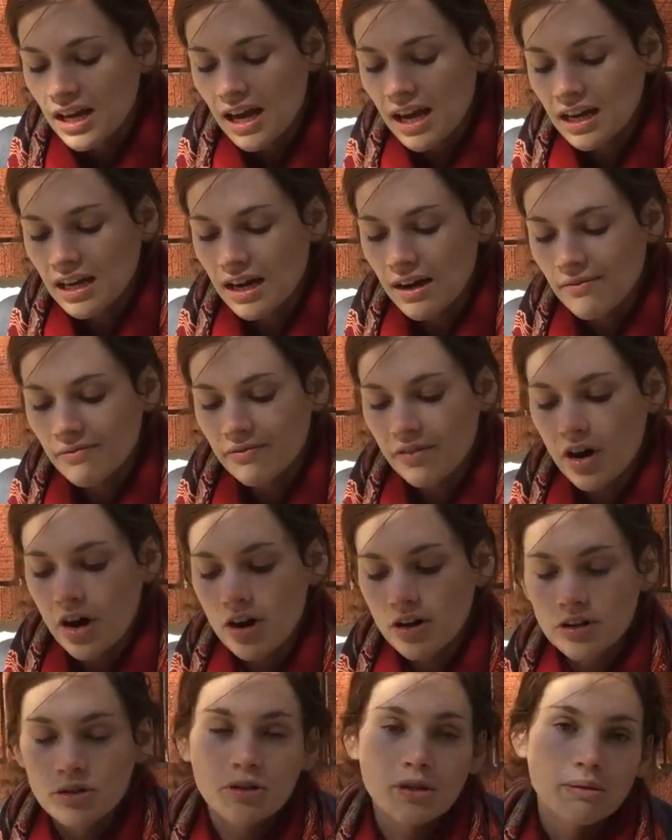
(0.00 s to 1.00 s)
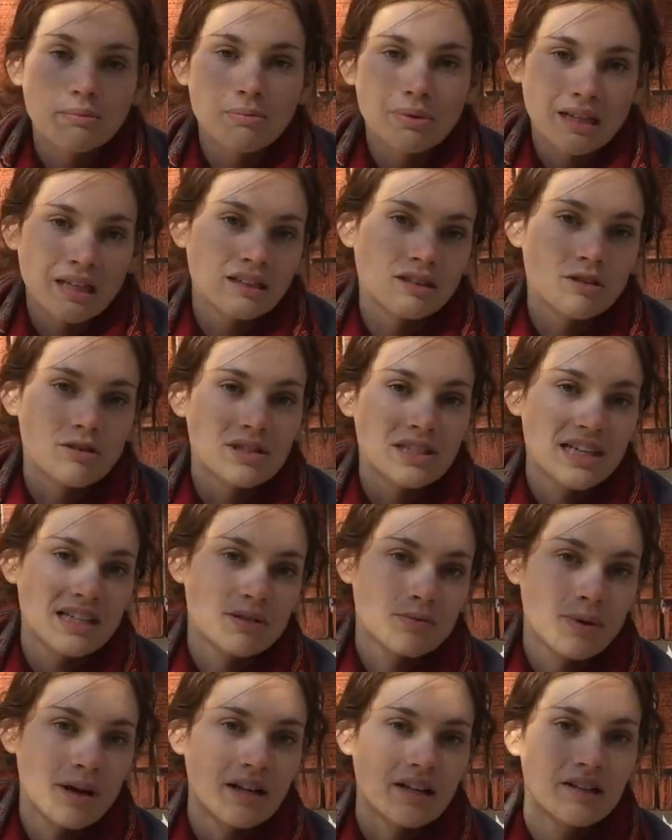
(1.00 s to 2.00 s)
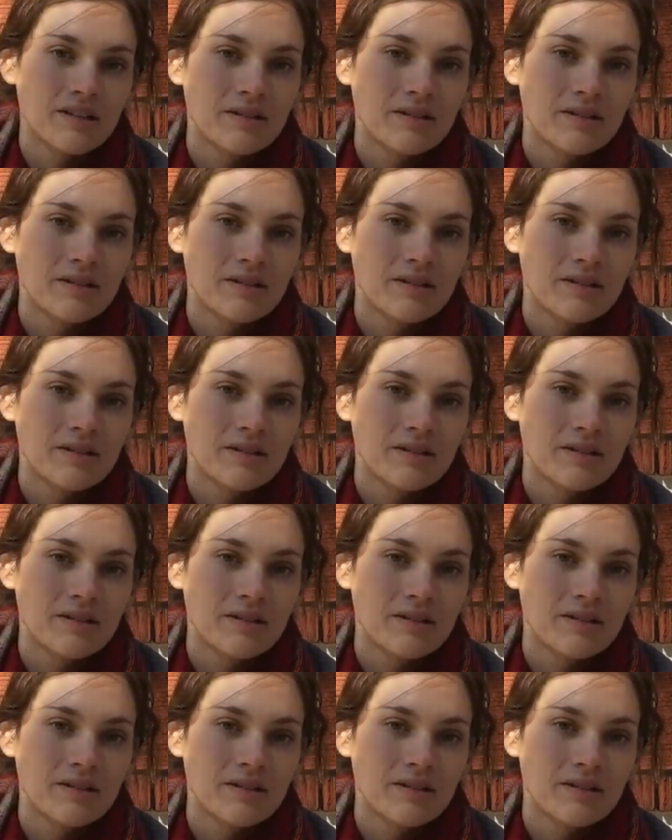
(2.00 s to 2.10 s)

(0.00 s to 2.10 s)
and come fall you can plant those as well.